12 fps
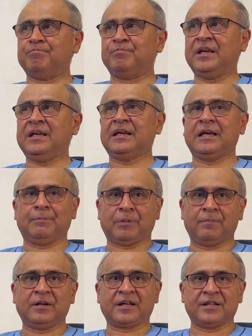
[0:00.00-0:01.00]
Being a
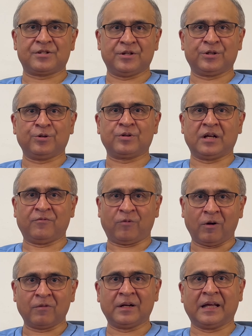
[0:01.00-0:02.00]
public institute
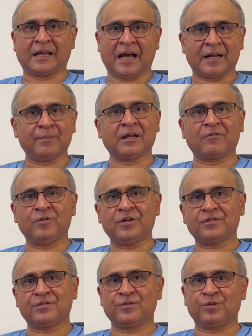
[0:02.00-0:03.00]
involved in academic
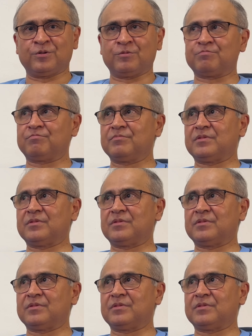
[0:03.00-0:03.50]
work, so